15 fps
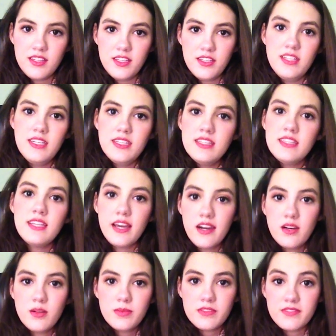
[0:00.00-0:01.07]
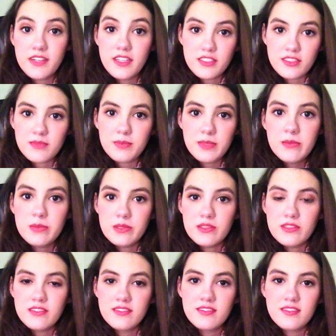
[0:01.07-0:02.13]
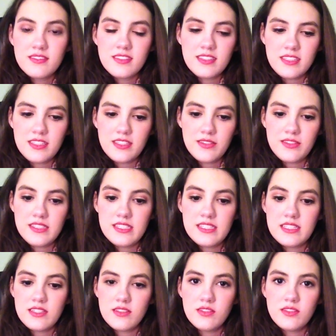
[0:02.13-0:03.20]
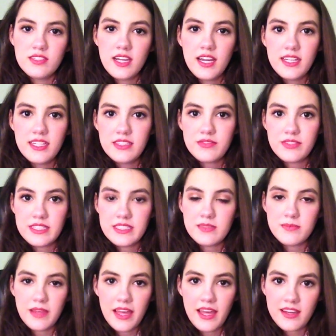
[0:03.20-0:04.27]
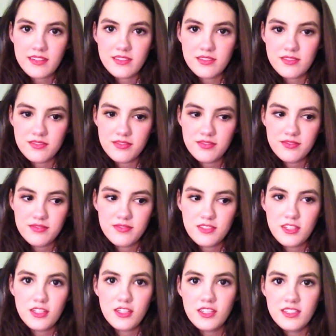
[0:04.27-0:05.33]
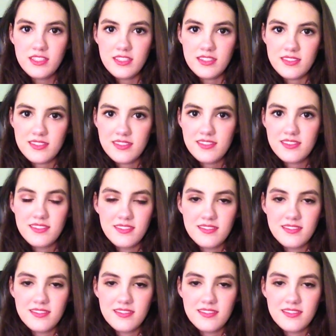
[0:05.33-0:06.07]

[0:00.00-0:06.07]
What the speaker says: You need the help of other people. These little tiny random acts of goodness,